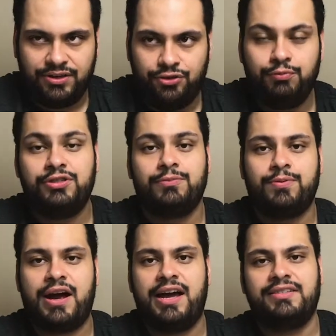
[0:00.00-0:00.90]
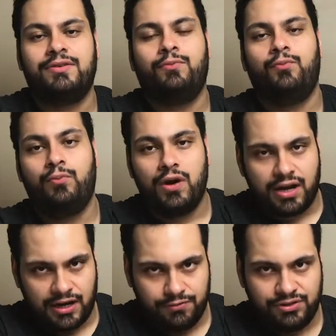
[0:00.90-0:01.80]
You'd be surprised what
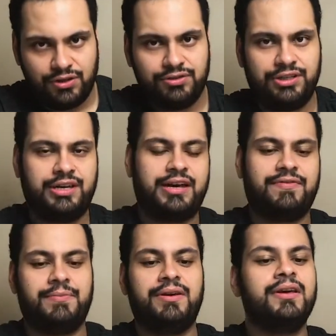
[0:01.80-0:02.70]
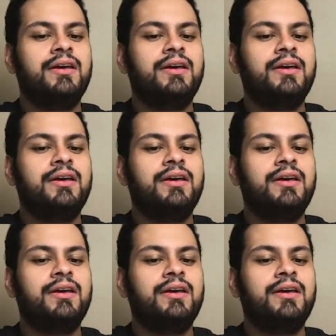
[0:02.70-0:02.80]
kind of results you can get from it.